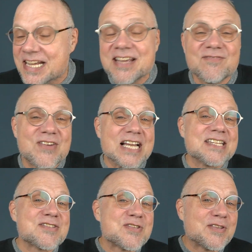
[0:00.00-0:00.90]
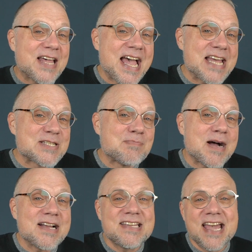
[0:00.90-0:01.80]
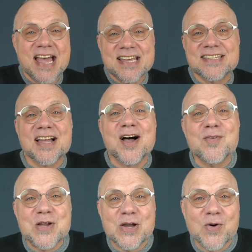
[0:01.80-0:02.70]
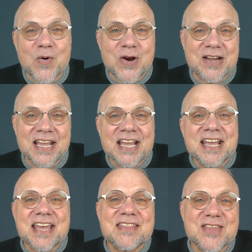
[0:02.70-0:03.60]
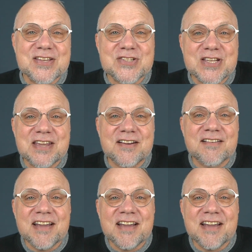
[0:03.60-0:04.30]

In fact, it's the last podcast I'll record this year.